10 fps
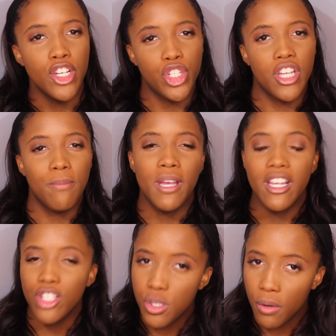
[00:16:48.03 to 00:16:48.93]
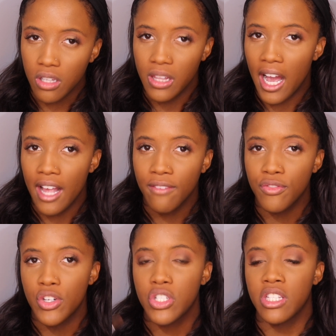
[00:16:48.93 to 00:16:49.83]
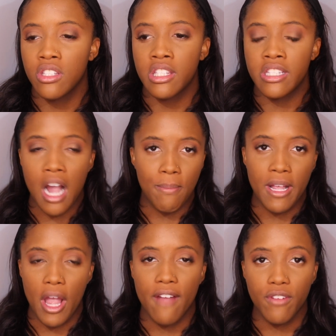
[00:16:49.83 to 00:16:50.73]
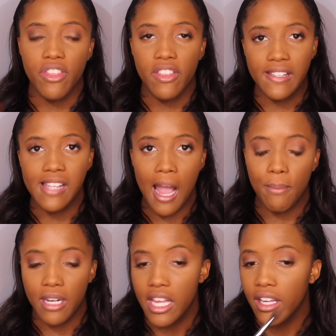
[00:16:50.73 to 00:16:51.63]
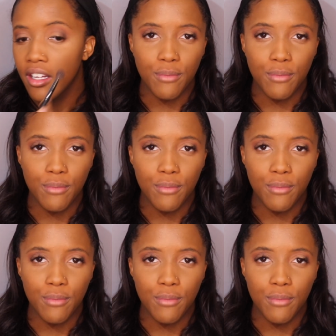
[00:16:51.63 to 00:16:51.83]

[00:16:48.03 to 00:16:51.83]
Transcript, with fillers: shape it into our lives versus stopping everything that's happening.